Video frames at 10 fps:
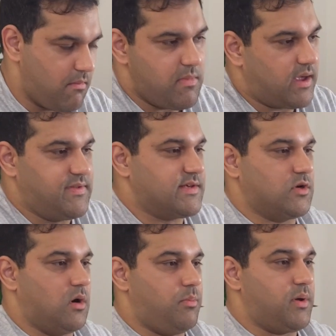not making this
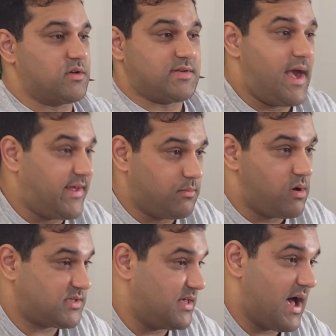up because
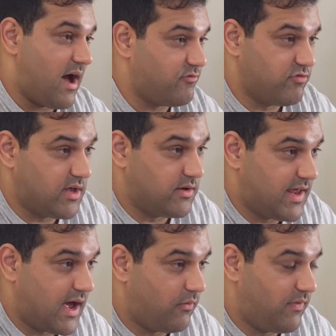HMRC have written
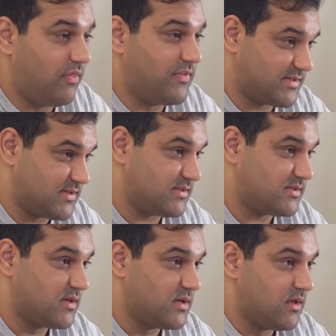down that this is
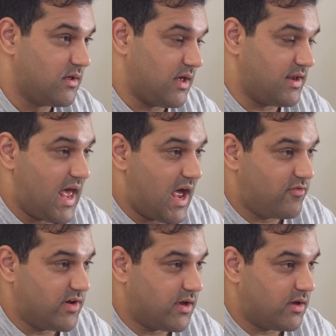an
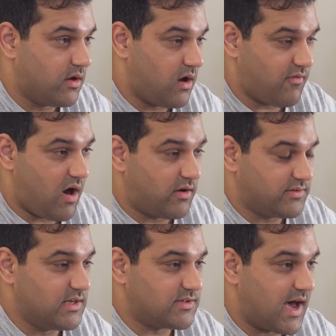area of
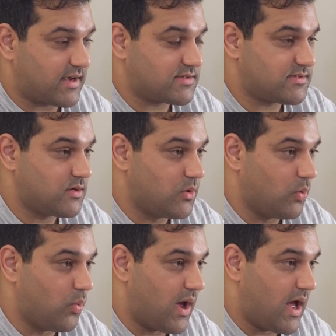R&D tax
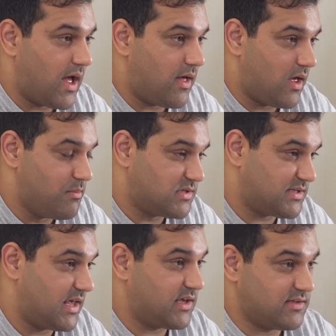where a
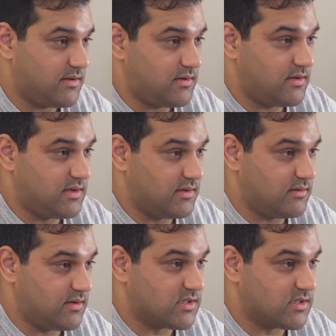mistake is